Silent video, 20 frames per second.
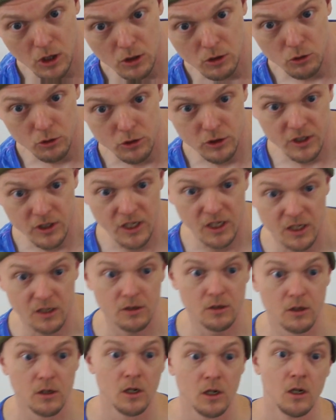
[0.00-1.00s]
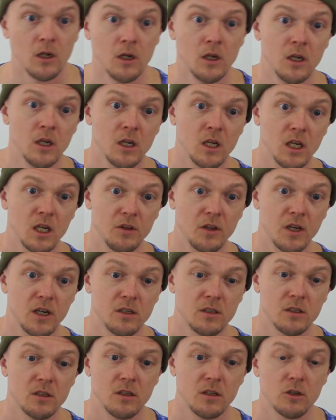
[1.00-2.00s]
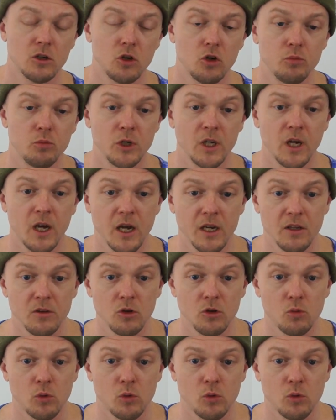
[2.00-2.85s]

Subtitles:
corrugated, and that is going to go behind the